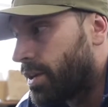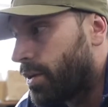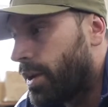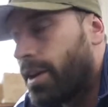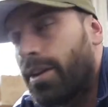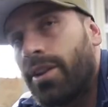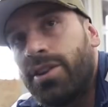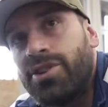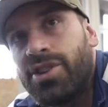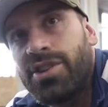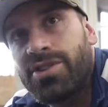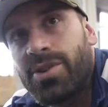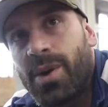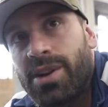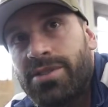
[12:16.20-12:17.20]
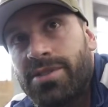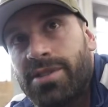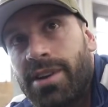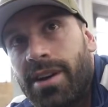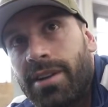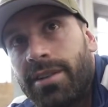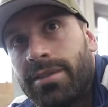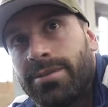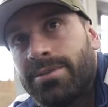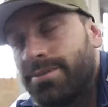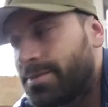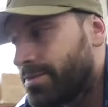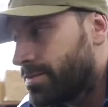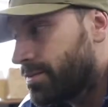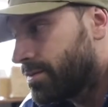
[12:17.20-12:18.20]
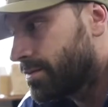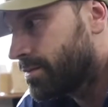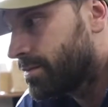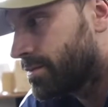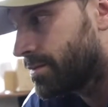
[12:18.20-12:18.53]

So, any other genius questions, dog? These are good,